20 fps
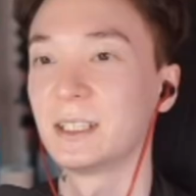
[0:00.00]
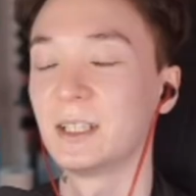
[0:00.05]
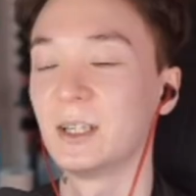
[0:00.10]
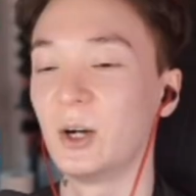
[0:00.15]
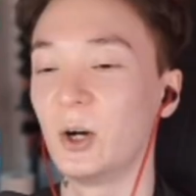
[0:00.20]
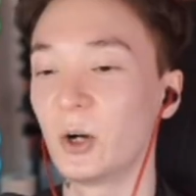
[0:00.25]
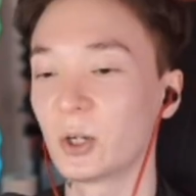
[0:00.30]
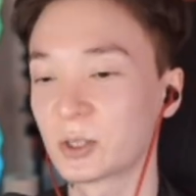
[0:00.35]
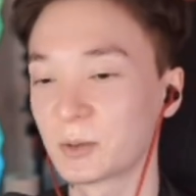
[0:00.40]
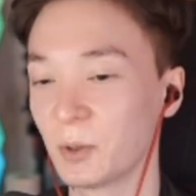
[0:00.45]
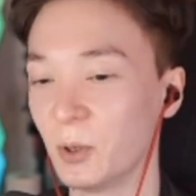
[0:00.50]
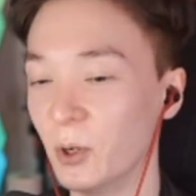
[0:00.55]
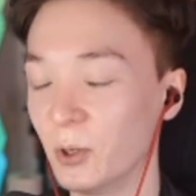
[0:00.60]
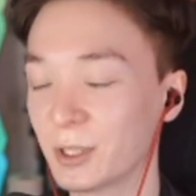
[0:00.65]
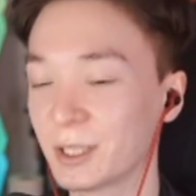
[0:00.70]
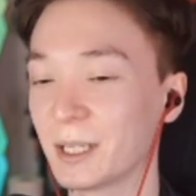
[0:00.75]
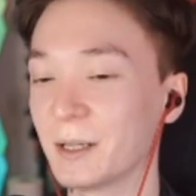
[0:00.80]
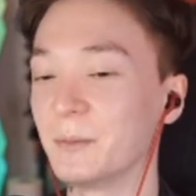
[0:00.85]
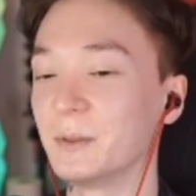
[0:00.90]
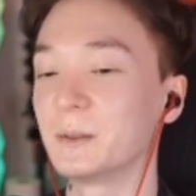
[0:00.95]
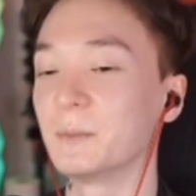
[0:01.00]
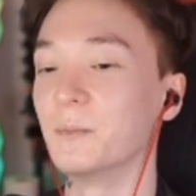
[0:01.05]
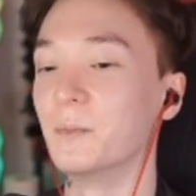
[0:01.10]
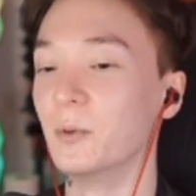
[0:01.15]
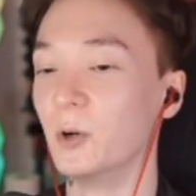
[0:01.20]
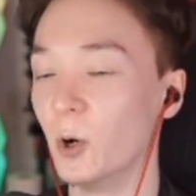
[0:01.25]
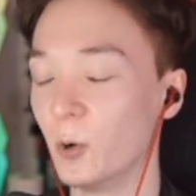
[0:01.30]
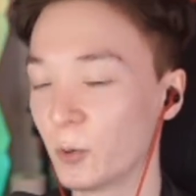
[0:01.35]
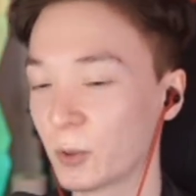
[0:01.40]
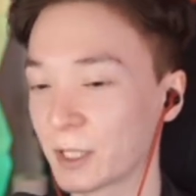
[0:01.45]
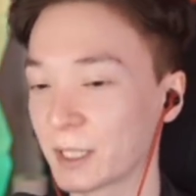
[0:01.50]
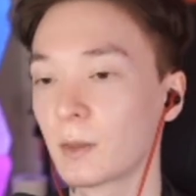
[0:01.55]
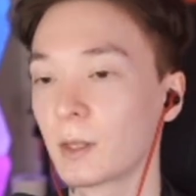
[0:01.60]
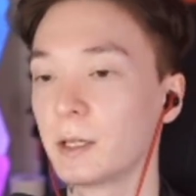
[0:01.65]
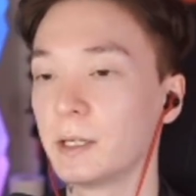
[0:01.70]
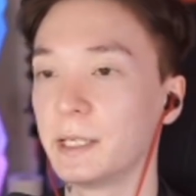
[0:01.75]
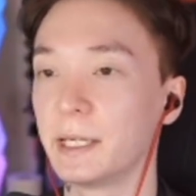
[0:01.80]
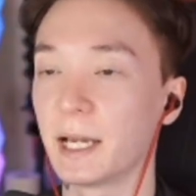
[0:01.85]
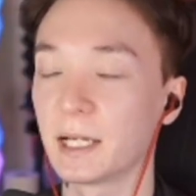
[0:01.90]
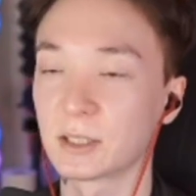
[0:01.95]
Hog's hook is broken.
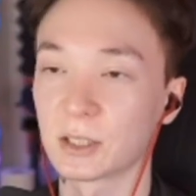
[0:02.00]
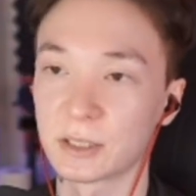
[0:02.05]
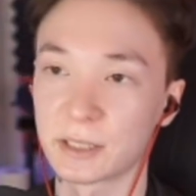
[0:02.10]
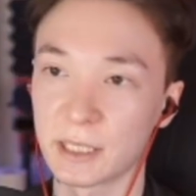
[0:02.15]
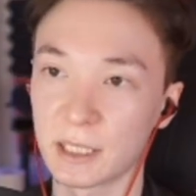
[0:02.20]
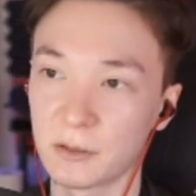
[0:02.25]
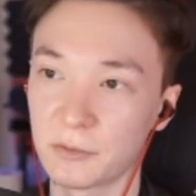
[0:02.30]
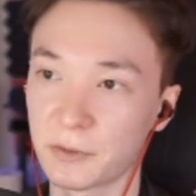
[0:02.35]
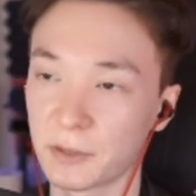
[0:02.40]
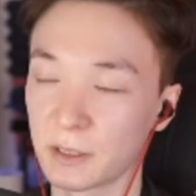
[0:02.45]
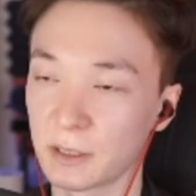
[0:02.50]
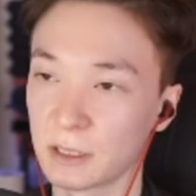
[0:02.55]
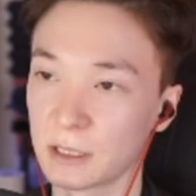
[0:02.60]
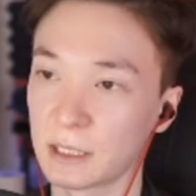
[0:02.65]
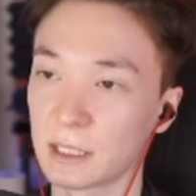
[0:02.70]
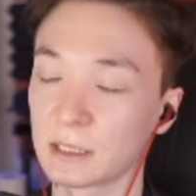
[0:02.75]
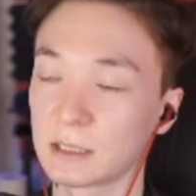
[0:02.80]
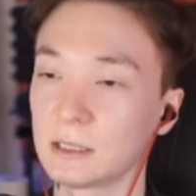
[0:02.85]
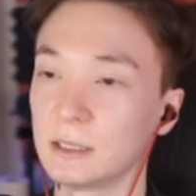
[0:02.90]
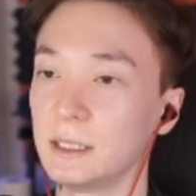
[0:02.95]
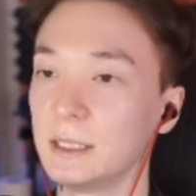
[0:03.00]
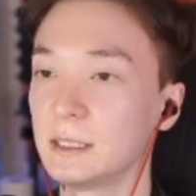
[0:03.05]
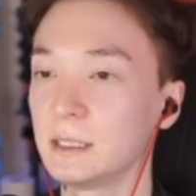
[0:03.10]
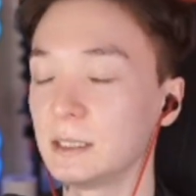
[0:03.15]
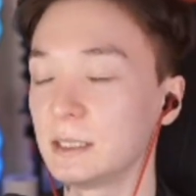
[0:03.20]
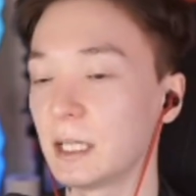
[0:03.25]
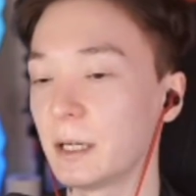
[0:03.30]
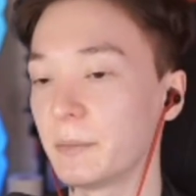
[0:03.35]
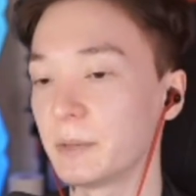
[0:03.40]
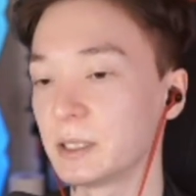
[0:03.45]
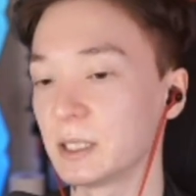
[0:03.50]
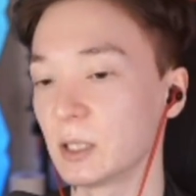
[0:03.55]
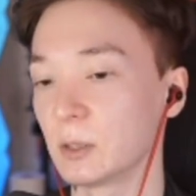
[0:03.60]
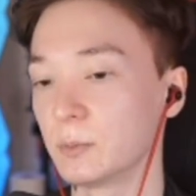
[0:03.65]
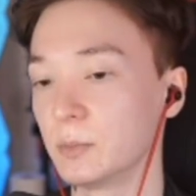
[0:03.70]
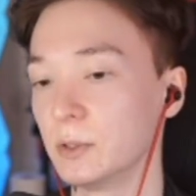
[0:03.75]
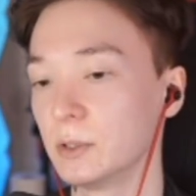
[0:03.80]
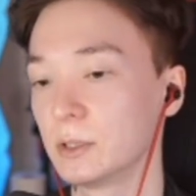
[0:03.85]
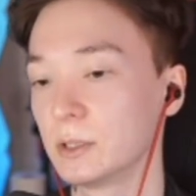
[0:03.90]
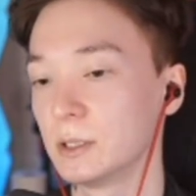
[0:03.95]
He has a self-heal, he has decent damage
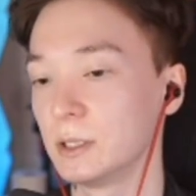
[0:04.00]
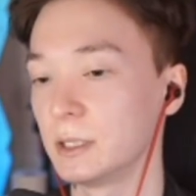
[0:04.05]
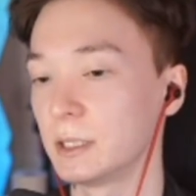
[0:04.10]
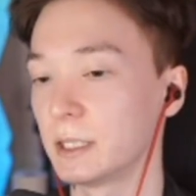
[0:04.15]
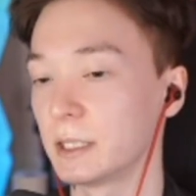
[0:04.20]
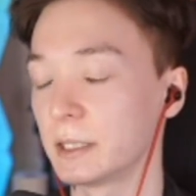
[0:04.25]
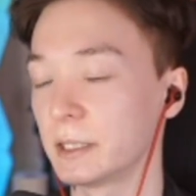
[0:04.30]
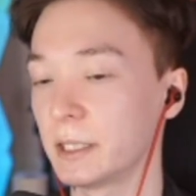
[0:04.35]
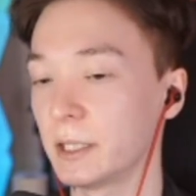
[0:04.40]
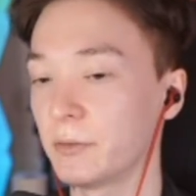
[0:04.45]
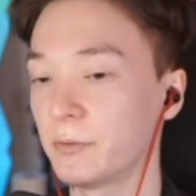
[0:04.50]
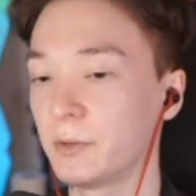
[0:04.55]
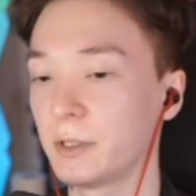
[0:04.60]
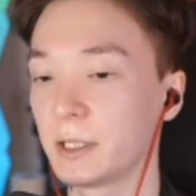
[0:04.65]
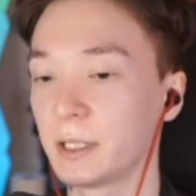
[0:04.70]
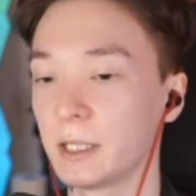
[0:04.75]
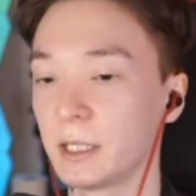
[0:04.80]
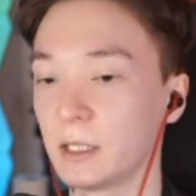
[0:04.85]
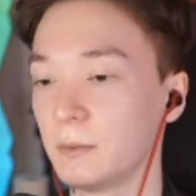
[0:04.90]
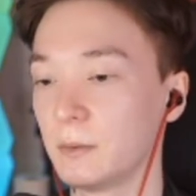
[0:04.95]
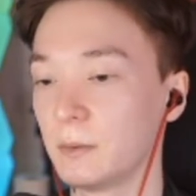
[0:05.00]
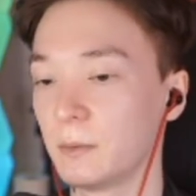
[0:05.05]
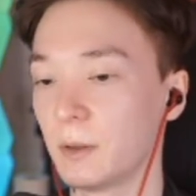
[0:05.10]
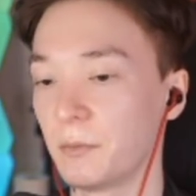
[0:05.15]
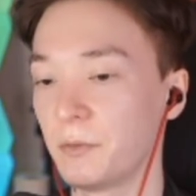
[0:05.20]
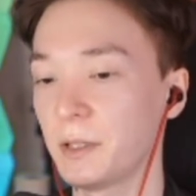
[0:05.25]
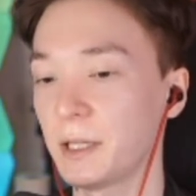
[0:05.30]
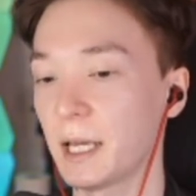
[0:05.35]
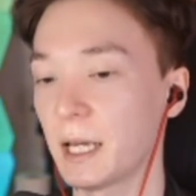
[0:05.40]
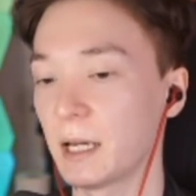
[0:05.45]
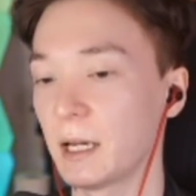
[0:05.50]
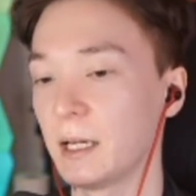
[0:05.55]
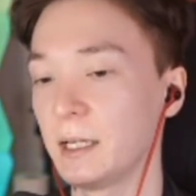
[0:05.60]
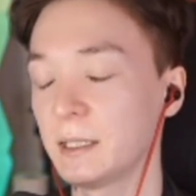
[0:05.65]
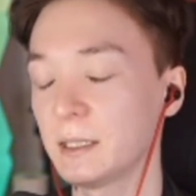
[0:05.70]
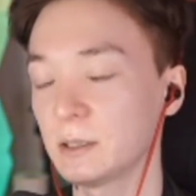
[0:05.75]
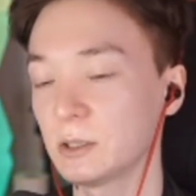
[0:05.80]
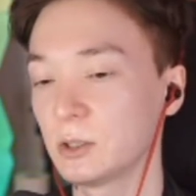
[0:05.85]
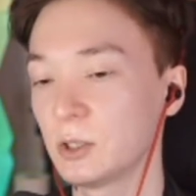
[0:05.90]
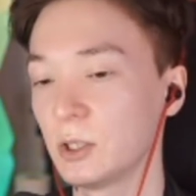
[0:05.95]
output, he can definitely kill... I think
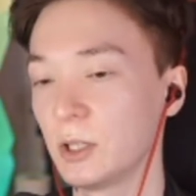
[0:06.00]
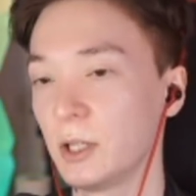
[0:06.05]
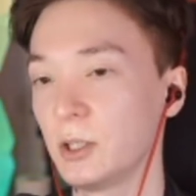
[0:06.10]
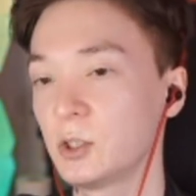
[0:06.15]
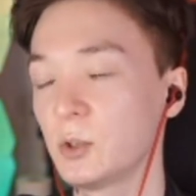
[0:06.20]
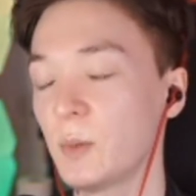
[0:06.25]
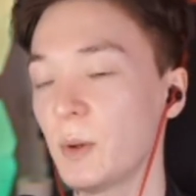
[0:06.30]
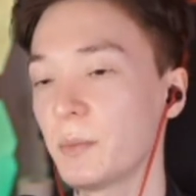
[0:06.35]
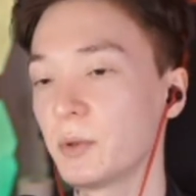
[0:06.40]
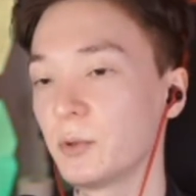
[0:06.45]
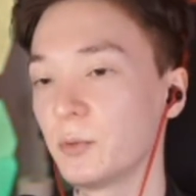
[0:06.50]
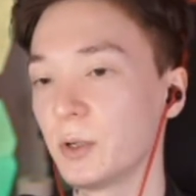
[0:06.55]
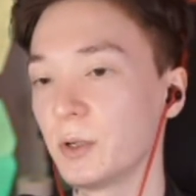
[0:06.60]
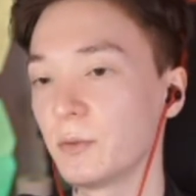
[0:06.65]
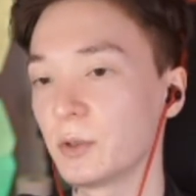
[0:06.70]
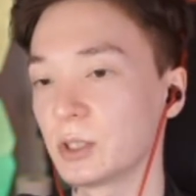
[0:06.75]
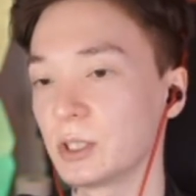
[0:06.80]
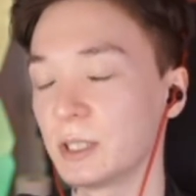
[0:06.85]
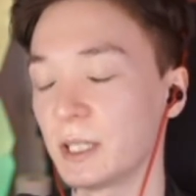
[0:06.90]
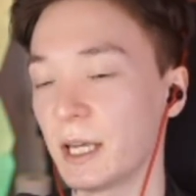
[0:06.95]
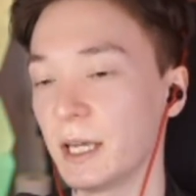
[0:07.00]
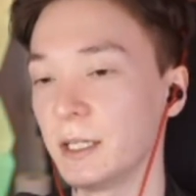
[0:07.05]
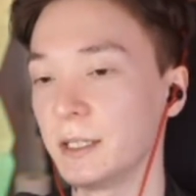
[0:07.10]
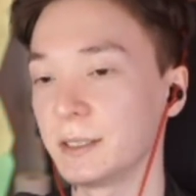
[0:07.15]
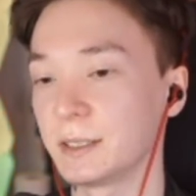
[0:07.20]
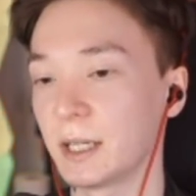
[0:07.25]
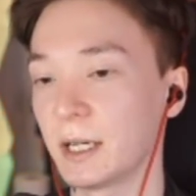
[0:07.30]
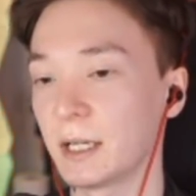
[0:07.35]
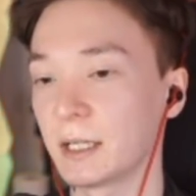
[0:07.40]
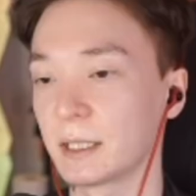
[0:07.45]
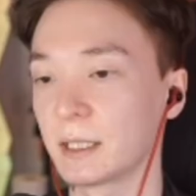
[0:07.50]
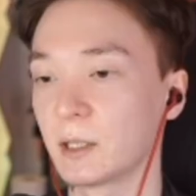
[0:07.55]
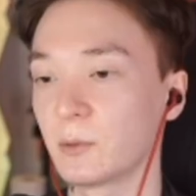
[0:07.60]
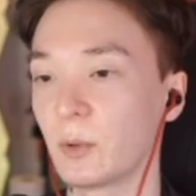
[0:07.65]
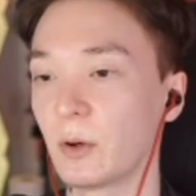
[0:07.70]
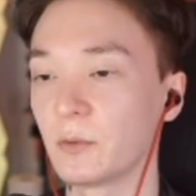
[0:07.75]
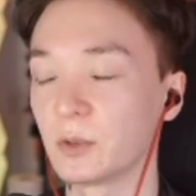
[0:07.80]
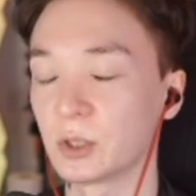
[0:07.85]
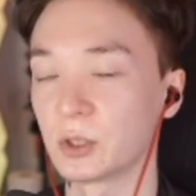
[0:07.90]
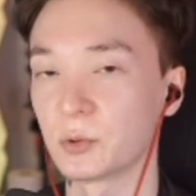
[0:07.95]
he should be able to win versus any tank in a
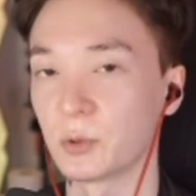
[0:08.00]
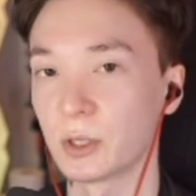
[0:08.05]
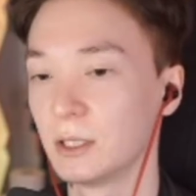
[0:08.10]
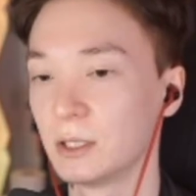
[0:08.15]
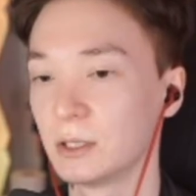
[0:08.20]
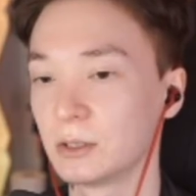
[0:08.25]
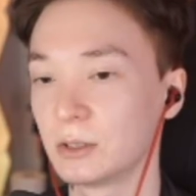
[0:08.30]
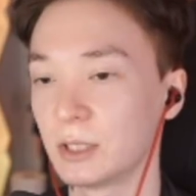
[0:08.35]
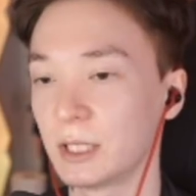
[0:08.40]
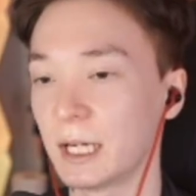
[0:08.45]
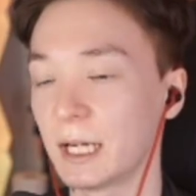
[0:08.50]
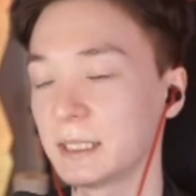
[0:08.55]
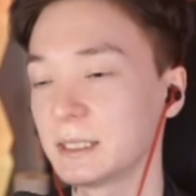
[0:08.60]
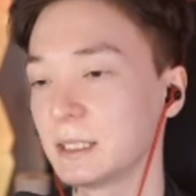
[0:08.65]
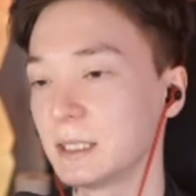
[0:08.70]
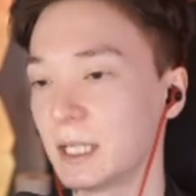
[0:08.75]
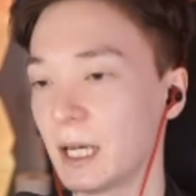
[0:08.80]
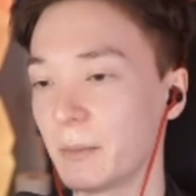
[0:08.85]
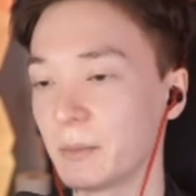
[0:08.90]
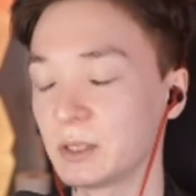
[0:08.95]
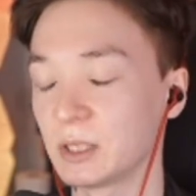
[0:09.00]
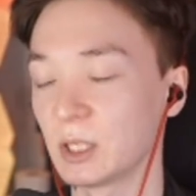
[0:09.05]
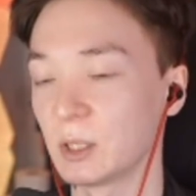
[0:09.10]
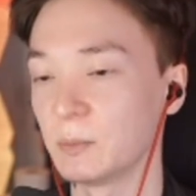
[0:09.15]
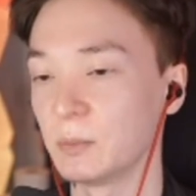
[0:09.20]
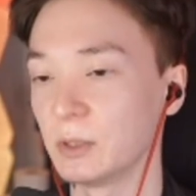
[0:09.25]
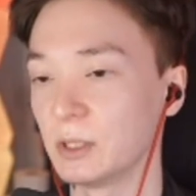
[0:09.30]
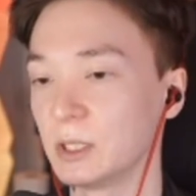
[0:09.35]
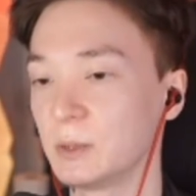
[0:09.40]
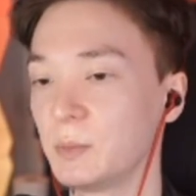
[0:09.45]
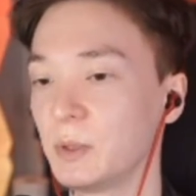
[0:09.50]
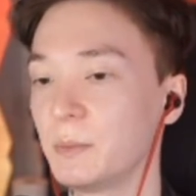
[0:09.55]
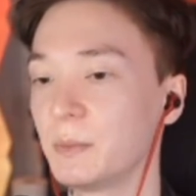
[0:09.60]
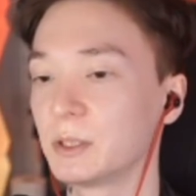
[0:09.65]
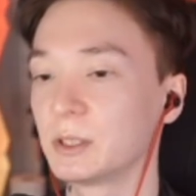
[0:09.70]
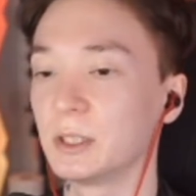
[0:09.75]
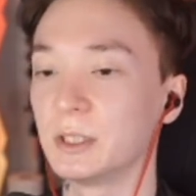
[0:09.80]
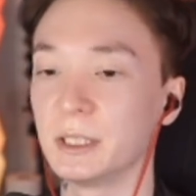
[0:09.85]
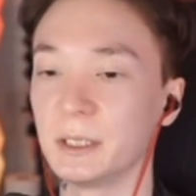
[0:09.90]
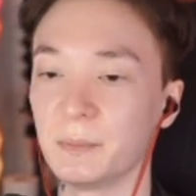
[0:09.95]
1v1. So he has a damage output, he's pretty
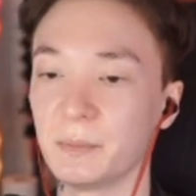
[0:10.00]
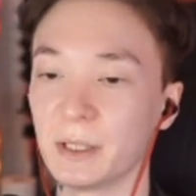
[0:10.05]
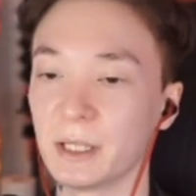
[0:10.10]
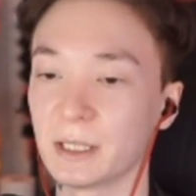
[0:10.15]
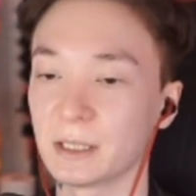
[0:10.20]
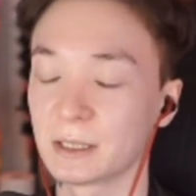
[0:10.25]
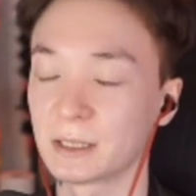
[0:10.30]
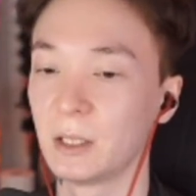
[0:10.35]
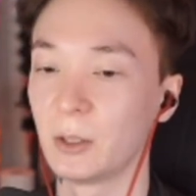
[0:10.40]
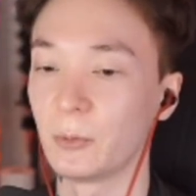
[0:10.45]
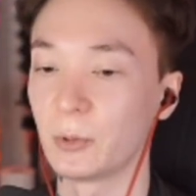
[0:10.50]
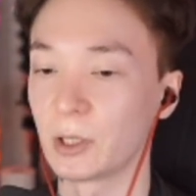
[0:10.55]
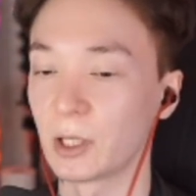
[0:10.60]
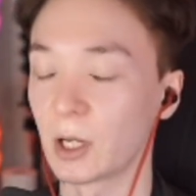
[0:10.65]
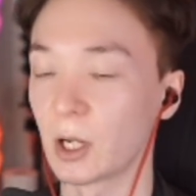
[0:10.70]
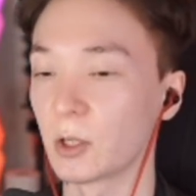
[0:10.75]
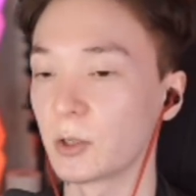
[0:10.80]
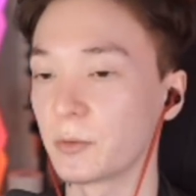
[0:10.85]
much a DPS with a lot of